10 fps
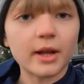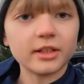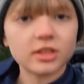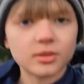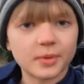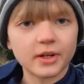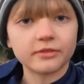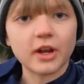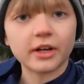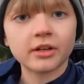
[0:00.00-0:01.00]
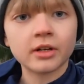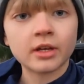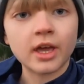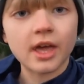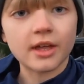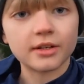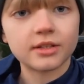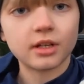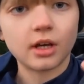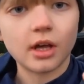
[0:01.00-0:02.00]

bonnets are pretty rare, and,